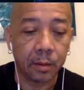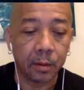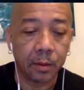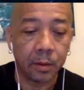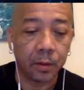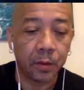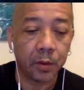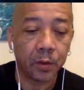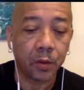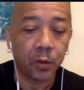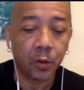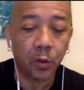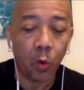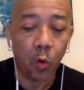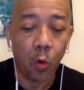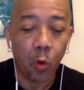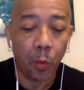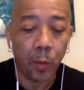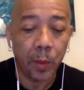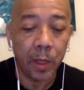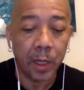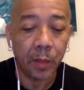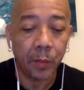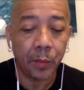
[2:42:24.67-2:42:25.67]
so
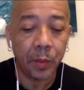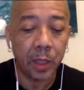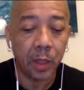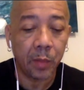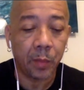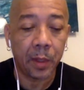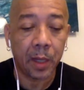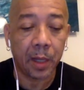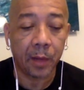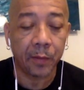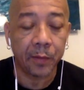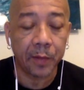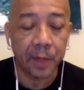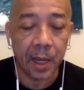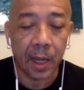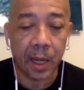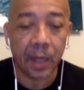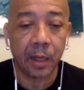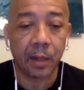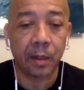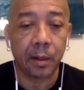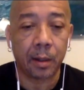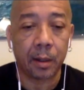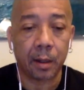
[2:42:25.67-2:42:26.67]
many people have
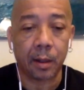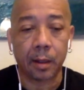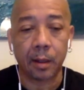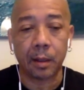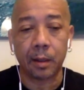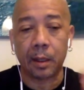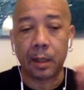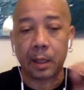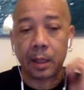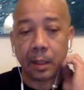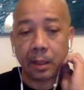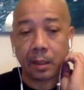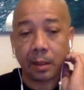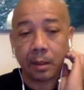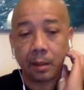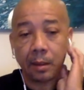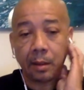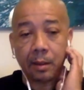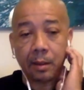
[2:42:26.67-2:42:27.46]
died, dog. Like